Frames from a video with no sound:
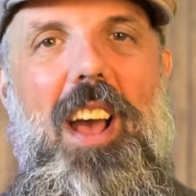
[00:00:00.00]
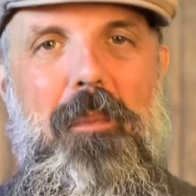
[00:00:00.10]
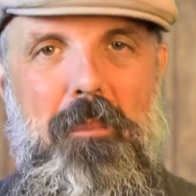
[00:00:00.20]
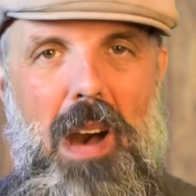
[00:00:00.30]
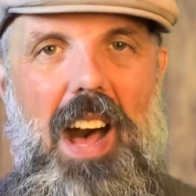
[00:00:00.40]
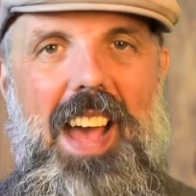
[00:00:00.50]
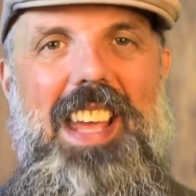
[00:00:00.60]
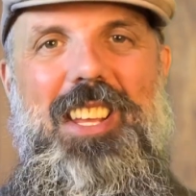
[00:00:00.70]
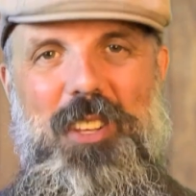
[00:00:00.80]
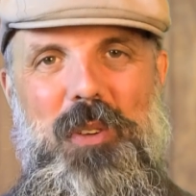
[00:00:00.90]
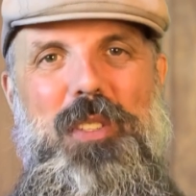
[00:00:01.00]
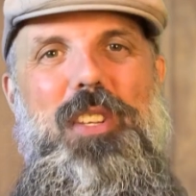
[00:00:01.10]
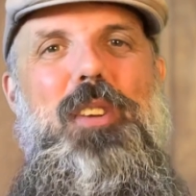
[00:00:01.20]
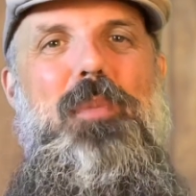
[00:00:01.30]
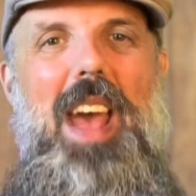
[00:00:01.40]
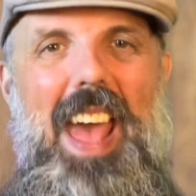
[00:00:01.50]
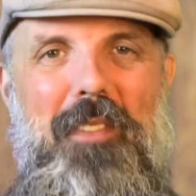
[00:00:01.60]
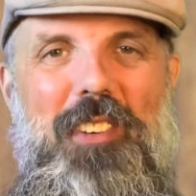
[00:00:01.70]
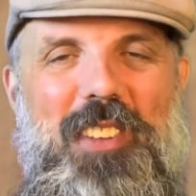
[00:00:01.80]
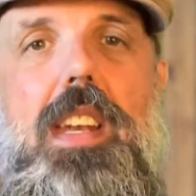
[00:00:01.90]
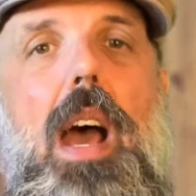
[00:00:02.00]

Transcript: my YouTube efforts.